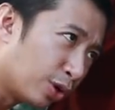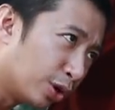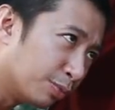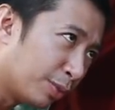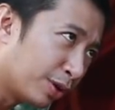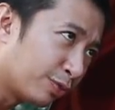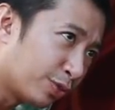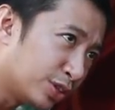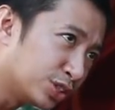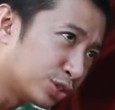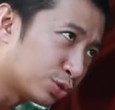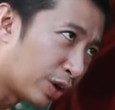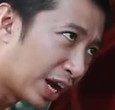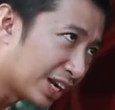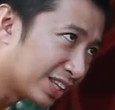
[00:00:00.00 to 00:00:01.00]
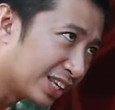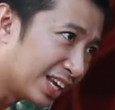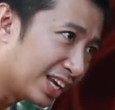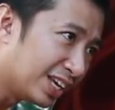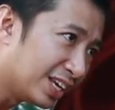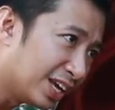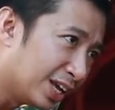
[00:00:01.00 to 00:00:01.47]
on my first track
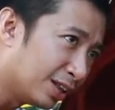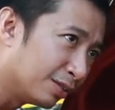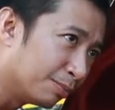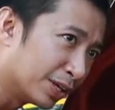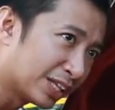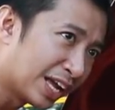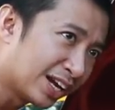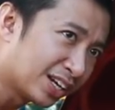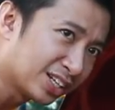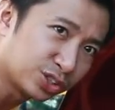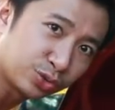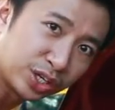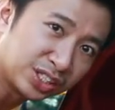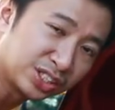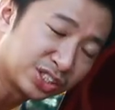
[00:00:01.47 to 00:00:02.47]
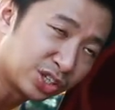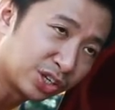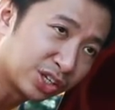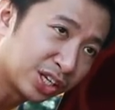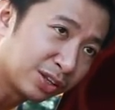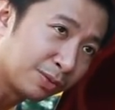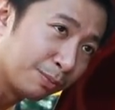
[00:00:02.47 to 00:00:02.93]
day in Batangas Racing
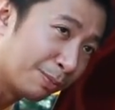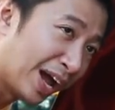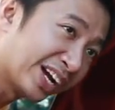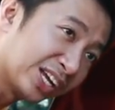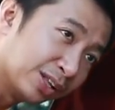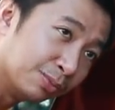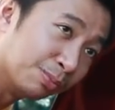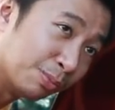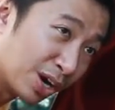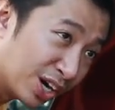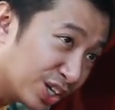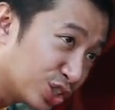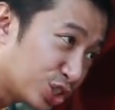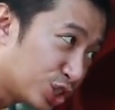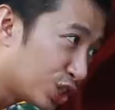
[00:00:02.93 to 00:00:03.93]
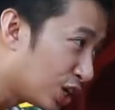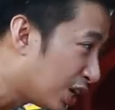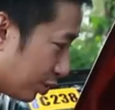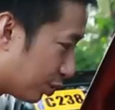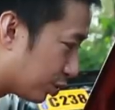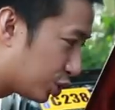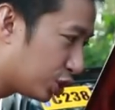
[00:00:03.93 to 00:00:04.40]
Circuit back in March,
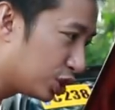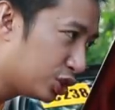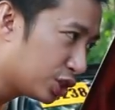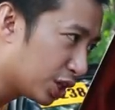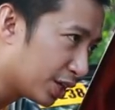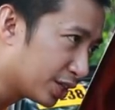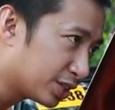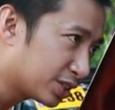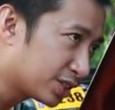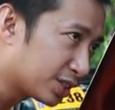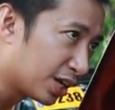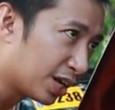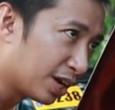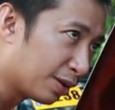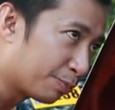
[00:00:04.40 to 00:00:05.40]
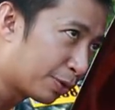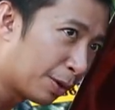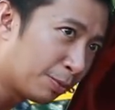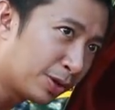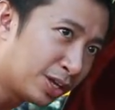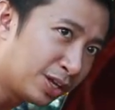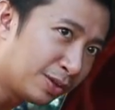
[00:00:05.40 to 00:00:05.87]
she just,
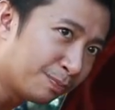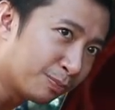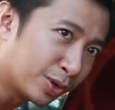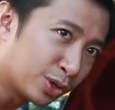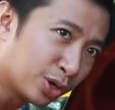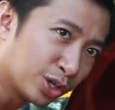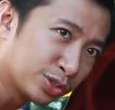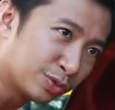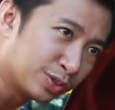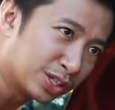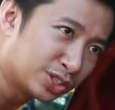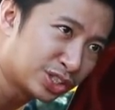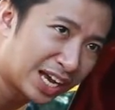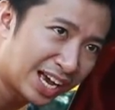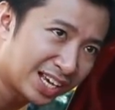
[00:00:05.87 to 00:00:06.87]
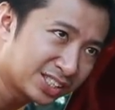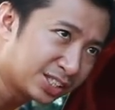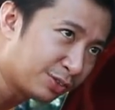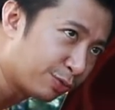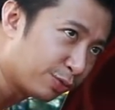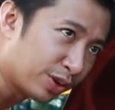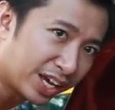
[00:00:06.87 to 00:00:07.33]
probably because of the
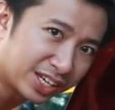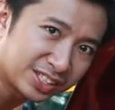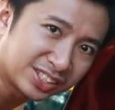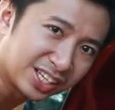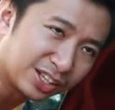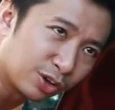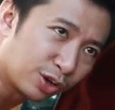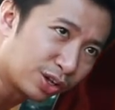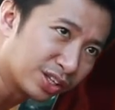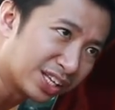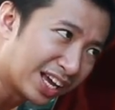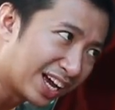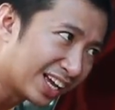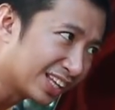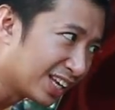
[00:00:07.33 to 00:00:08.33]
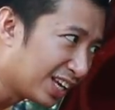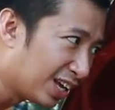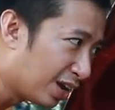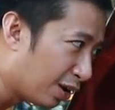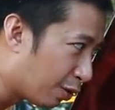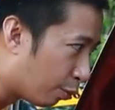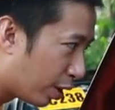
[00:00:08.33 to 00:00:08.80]
chassis flex and all that,
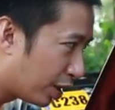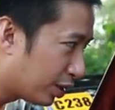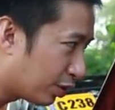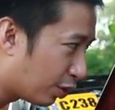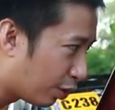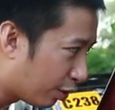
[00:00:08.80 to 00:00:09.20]
one